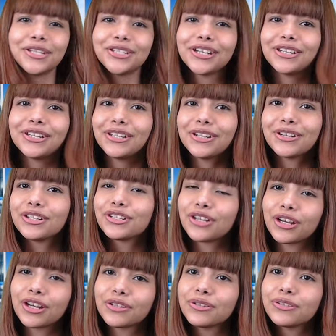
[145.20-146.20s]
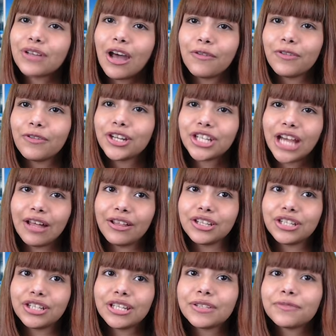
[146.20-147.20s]
sure to do your instructional software
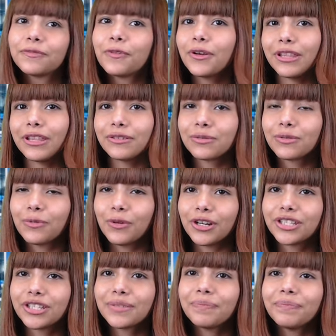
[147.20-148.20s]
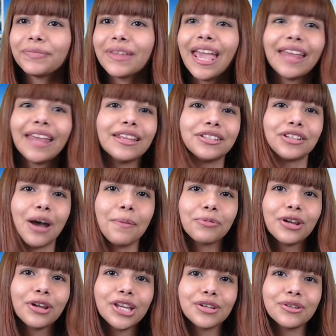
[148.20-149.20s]
challenges for these rewards, and the top
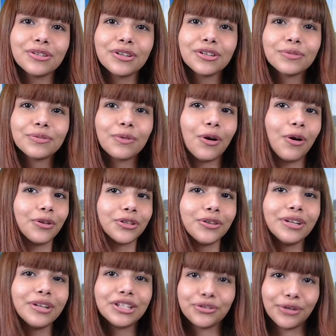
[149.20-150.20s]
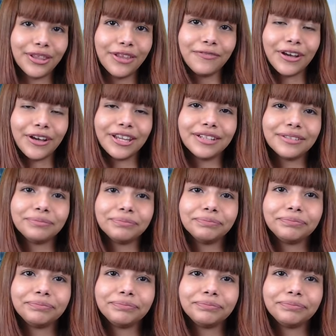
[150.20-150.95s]
3 users will also enjoy the fun.